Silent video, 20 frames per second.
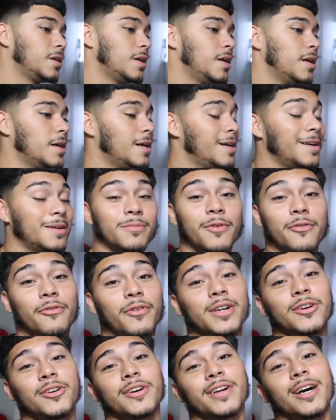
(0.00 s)
I'm gonna
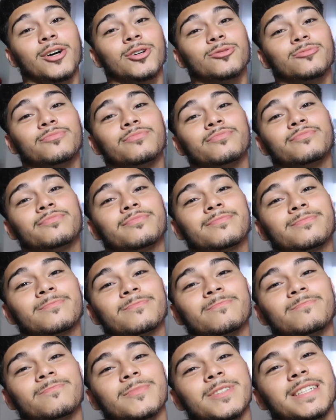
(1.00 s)
figure it out
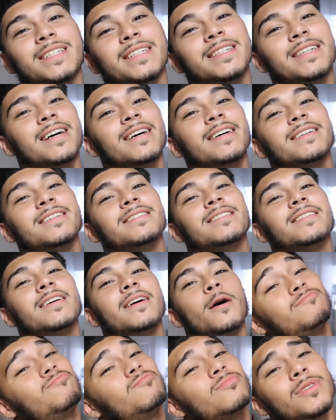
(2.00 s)
but yeah guys
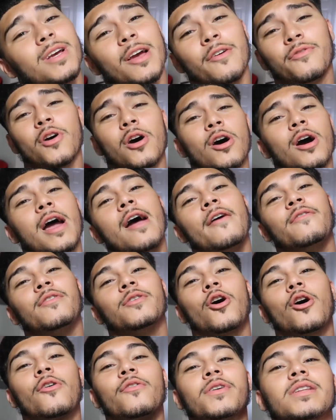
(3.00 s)
if y'all haven't
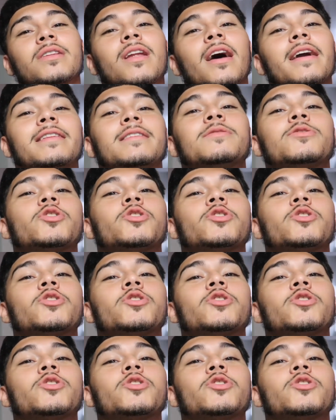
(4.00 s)
already liked and